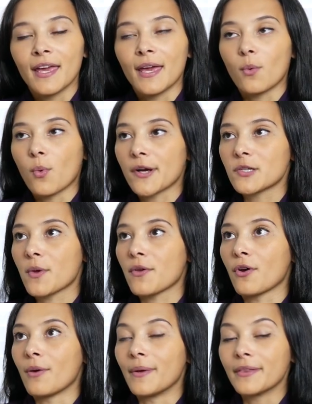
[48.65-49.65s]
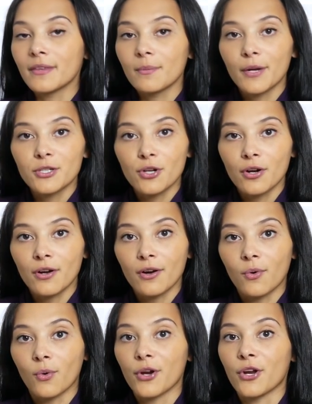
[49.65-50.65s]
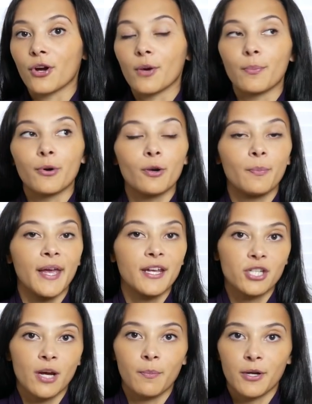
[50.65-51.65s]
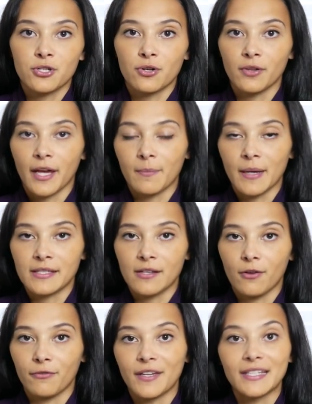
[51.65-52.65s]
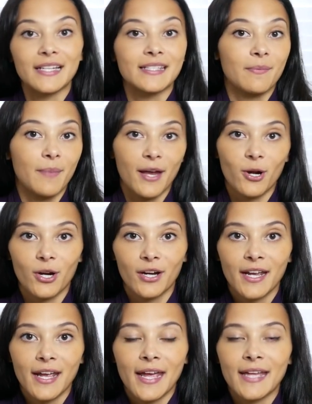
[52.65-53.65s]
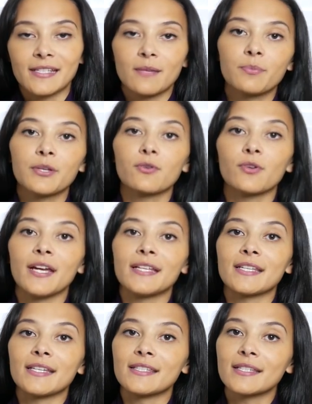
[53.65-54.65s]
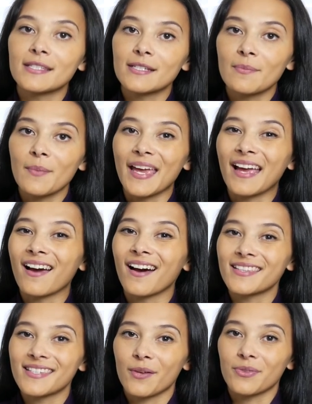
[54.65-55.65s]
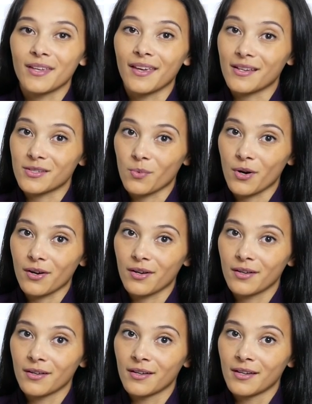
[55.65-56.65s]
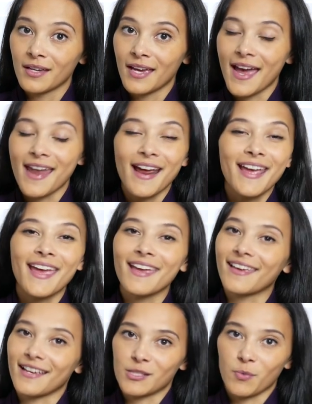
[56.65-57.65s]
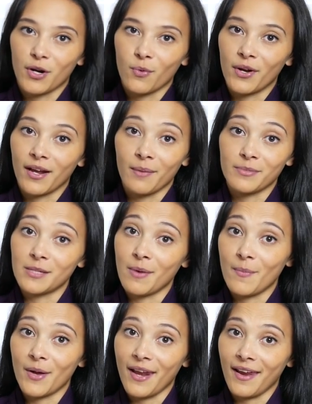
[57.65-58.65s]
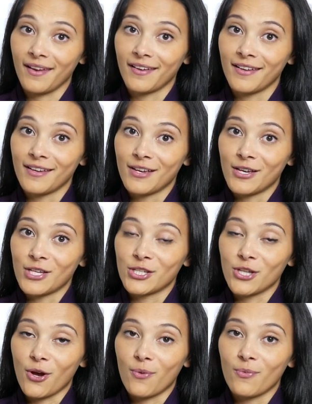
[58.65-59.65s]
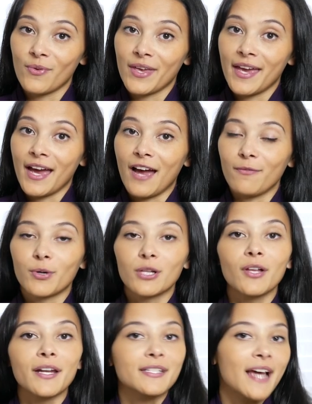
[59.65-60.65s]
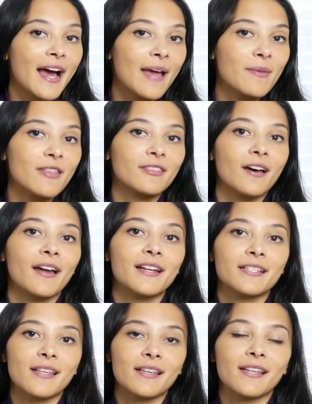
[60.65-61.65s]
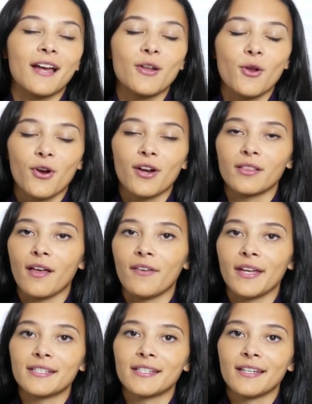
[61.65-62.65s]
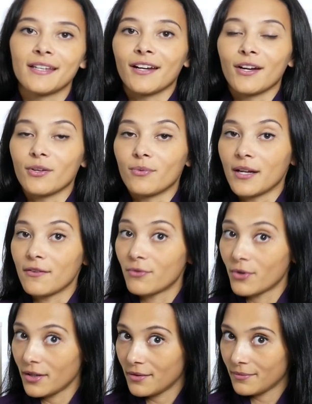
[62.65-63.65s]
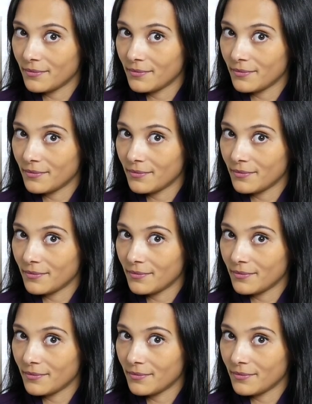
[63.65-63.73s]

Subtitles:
It works whether you're a monthly budgeter or you're a per paycheck budgeter like myself. It doesn't matter. It simply creates a system and cuts out the guesswork. And I hate guesswork when it comes to my money. So I put a lot of time and thought into this. I know you're gonna love it. Are you ready for it?